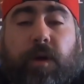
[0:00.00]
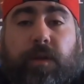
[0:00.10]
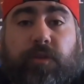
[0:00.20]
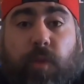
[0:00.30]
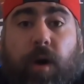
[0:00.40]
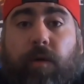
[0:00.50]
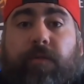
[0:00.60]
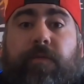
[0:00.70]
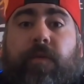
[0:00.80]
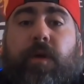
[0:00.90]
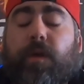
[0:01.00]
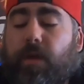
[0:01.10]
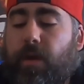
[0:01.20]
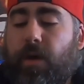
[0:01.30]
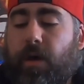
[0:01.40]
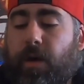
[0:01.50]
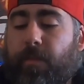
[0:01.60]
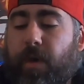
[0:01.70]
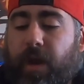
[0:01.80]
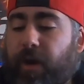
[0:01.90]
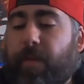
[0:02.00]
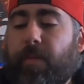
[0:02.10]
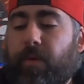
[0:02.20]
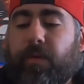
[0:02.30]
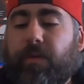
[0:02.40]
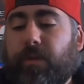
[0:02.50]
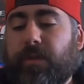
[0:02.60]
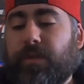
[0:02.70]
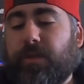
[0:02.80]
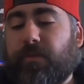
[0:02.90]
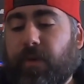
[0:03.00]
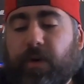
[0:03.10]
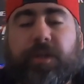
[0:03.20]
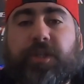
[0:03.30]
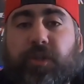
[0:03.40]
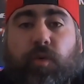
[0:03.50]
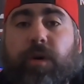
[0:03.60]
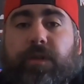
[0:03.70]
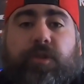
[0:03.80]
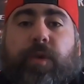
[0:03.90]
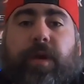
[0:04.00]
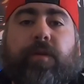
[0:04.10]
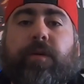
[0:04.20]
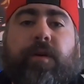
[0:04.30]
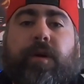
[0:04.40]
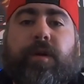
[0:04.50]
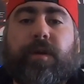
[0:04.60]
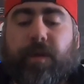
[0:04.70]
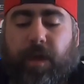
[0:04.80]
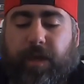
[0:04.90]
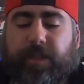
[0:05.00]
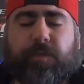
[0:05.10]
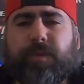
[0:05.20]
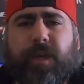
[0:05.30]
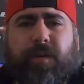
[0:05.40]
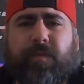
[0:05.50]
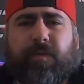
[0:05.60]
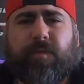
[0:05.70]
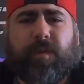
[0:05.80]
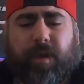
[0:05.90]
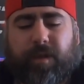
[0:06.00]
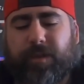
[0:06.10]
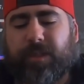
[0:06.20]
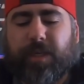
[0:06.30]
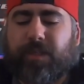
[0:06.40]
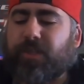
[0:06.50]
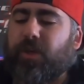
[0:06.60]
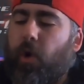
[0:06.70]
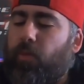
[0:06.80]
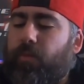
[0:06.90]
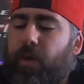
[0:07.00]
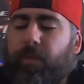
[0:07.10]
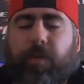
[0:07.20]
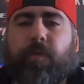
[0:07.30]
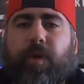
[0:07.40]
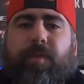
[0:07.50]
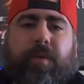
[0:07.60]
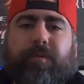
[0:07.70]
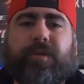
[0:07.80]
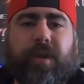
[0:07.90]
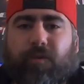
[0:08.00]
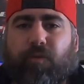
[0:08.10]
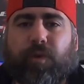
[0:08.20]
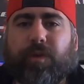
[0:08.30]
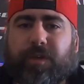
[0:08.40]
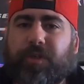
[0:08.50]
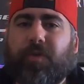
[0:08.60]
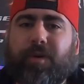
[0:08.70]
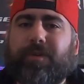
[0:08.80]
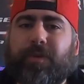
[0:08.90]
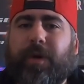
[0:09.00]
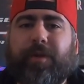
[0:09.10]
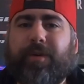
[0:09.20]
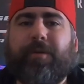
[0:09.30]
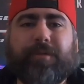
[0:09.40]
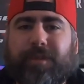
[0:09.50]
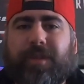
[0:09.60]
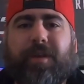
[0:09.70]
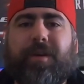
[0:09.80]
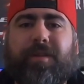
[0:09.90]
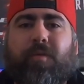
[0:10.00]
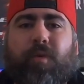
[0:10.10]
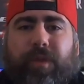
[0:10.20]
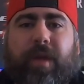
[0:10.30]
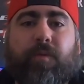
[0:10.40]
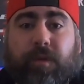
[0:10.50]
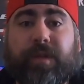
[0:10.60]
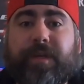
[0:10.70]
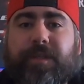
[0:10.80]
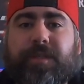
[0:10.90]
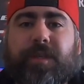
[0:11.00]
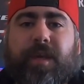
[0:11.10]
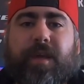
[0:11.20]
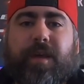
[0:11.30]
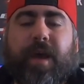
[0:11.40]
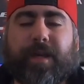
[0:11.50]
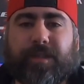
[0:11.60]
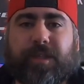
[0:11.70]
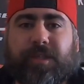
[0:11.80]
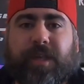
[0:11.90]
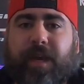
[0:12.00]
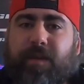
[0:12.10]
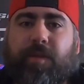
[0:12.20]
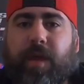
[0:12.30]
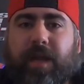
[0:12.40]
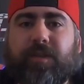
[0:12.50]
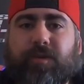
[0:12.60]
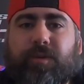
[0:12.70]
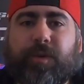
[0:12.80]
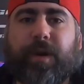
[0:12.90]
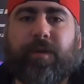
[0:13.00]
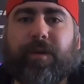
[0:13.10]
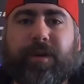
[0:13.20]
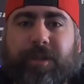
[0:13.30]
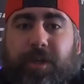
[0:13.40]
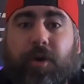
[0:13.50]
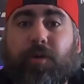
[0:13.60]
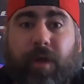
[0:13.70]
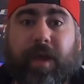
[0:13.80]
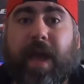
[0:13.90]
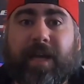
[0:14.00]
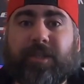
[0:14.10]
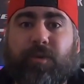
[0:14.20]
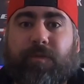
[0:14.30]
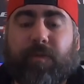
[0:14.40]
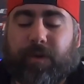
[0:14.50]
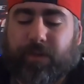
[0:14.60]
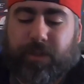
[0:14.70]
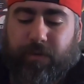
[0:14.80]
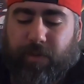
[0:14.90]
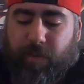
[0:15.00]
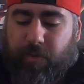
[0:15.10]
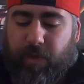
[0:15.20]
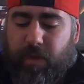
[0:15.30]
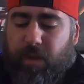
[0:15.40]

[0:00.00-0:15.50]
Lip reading: 12. And I remember this very short trailer. I guess it was it says scope number 3, but it was like a really short trailer, and it was the one they released as the second theatrical trailer to show like actual footage of the movie.